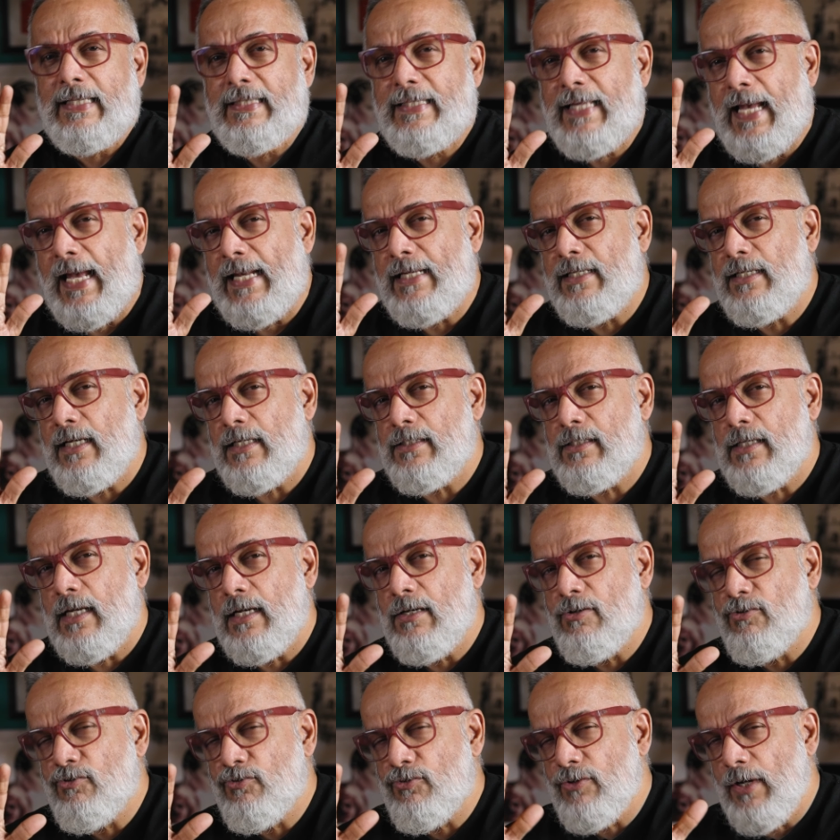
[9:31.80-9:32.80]
that
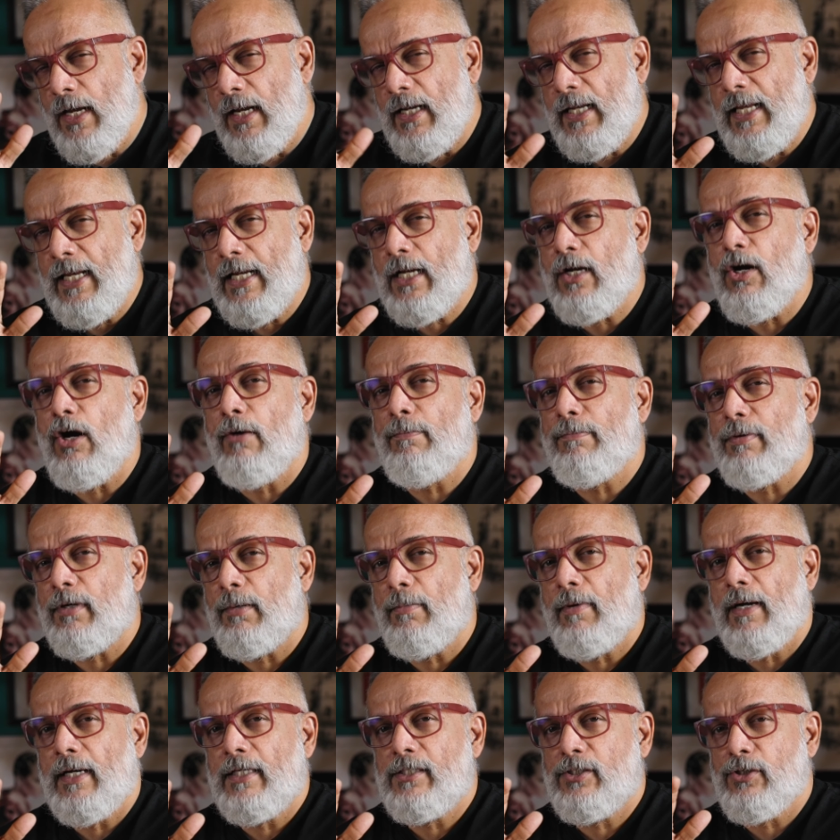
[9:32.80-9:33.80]
doesn't really
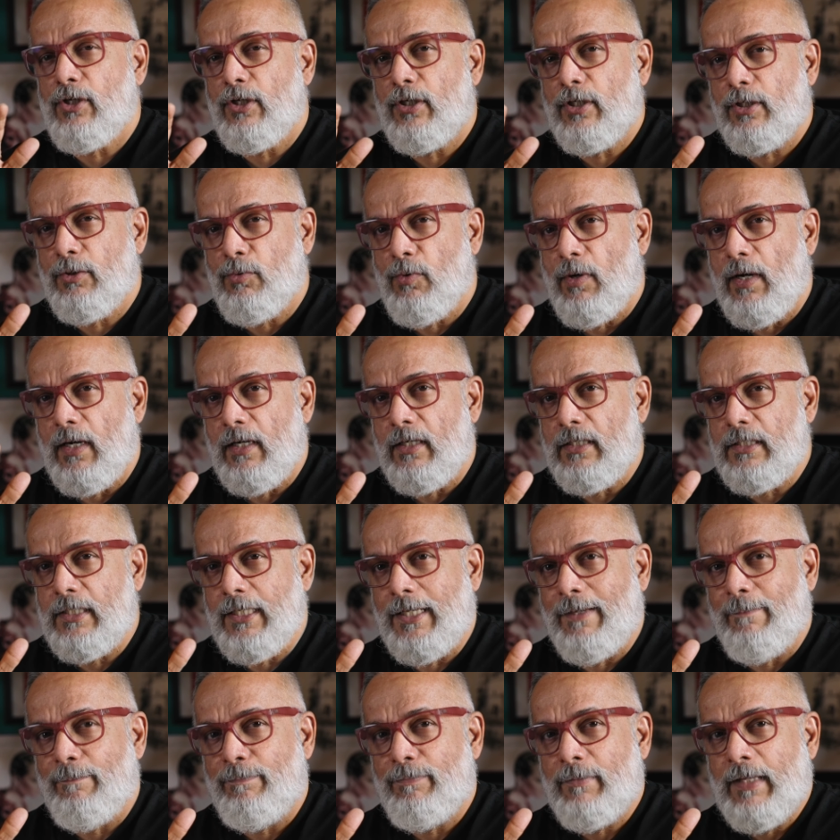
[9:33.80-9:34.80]
compromise on
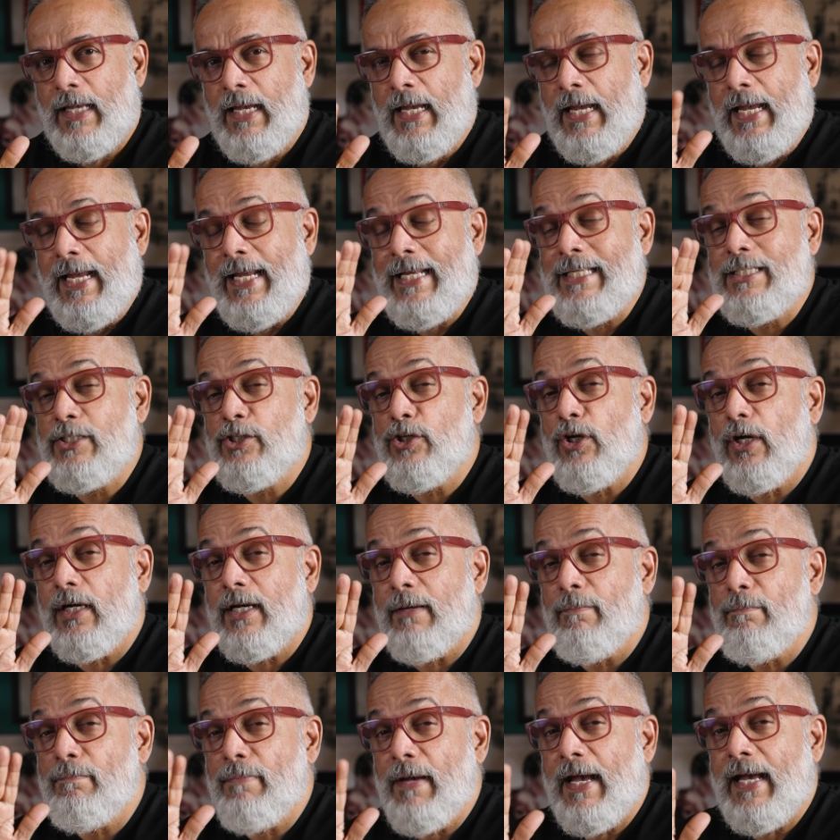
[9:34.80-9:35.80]
quality. It's your
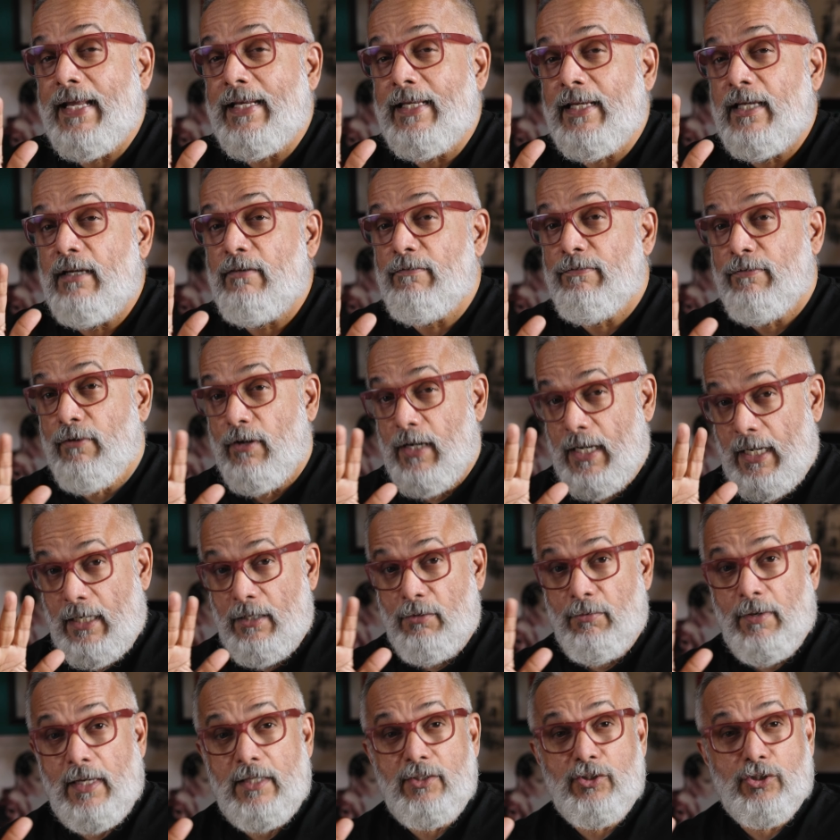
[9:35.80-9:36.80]
companion for
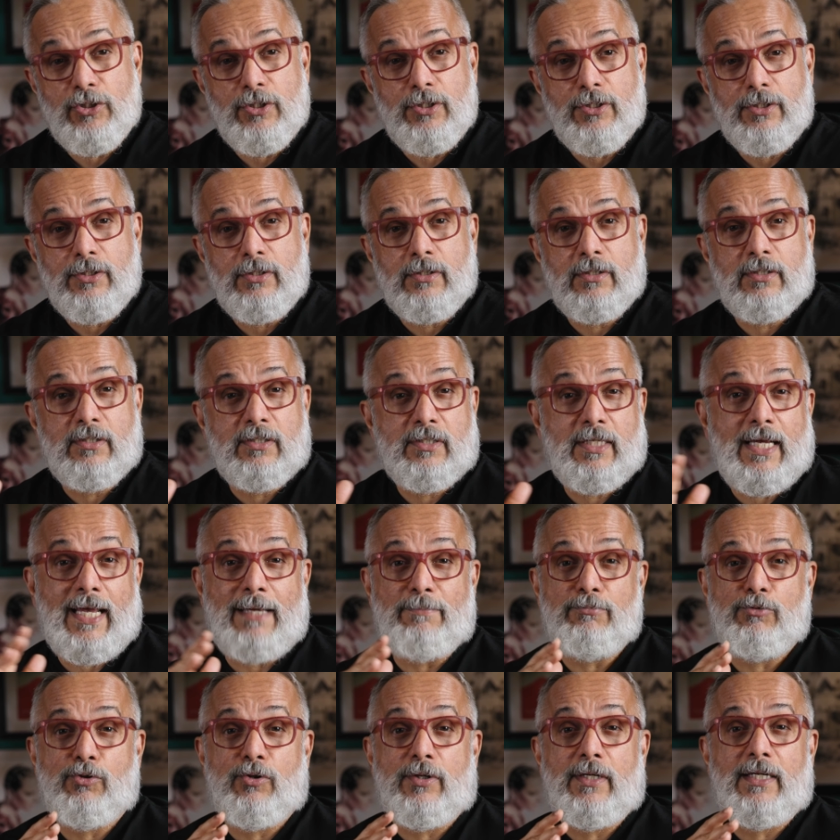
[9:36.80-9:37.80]
adventures,
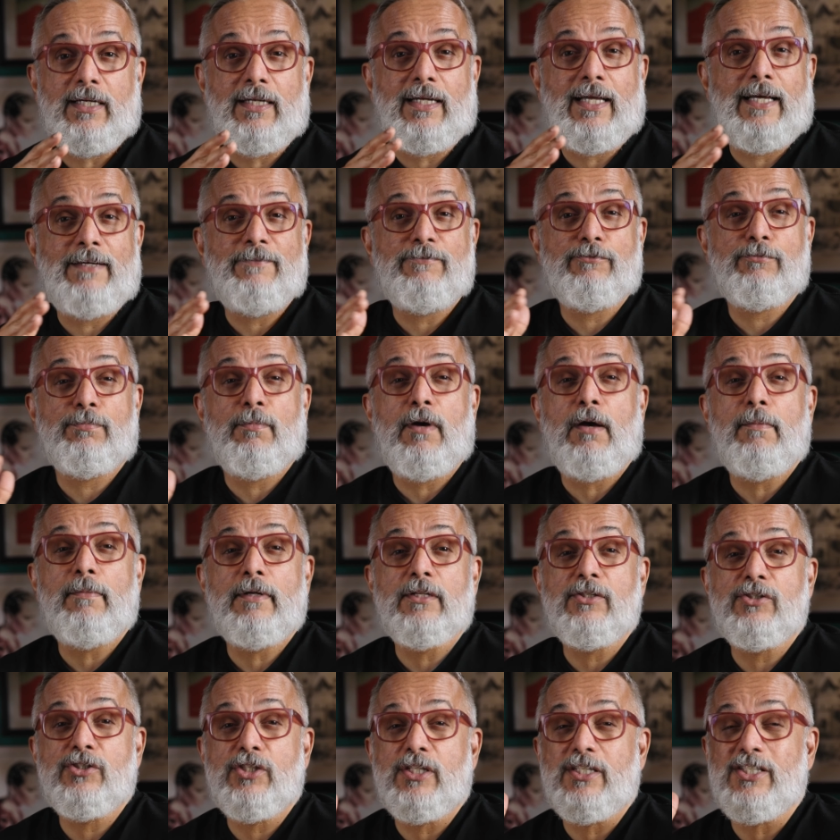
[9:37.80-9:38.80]
capturing life's
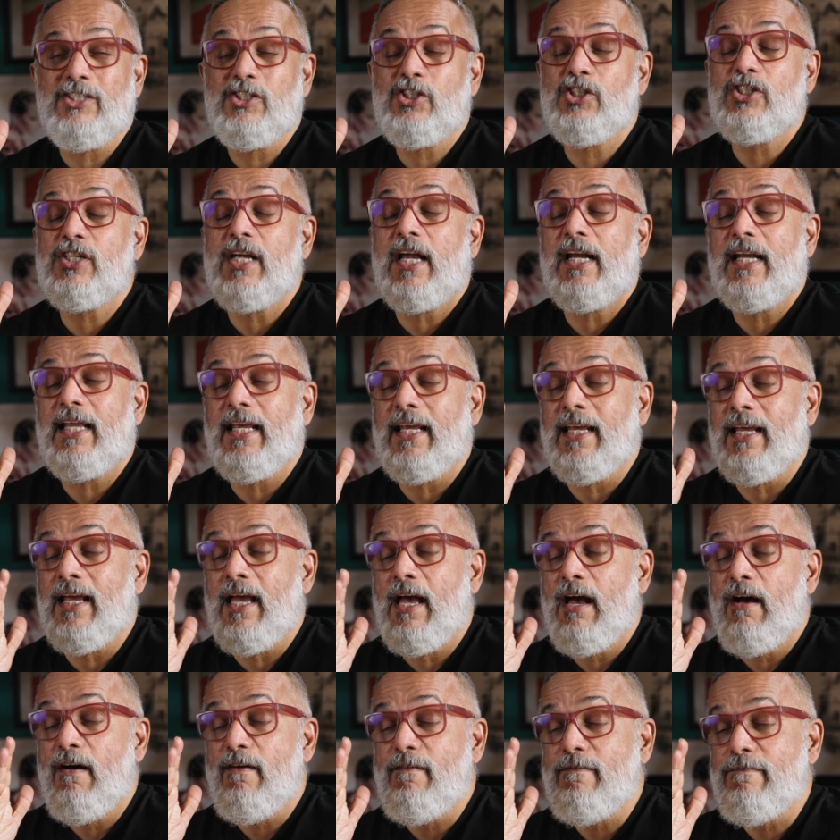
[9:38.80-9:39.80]
moments in stunning
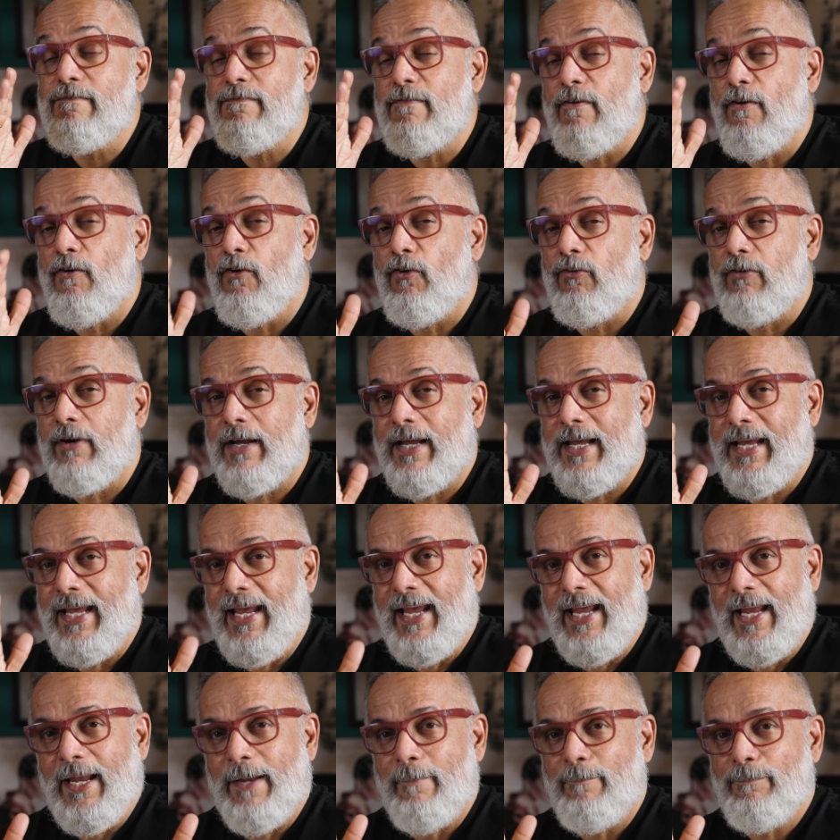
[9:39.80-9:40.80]

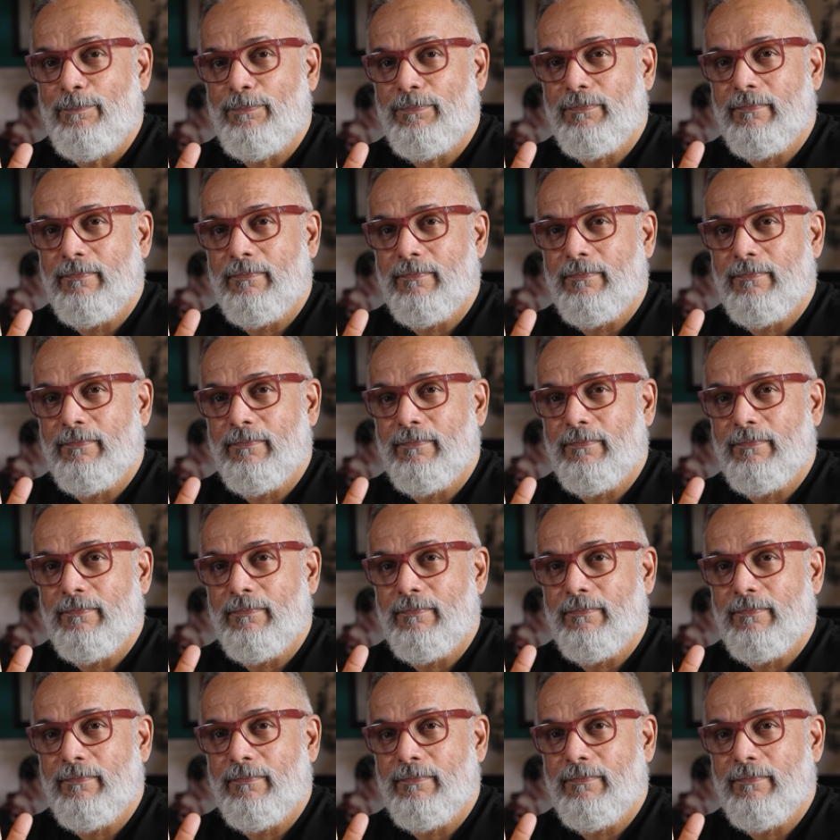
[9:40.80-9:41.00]
4K.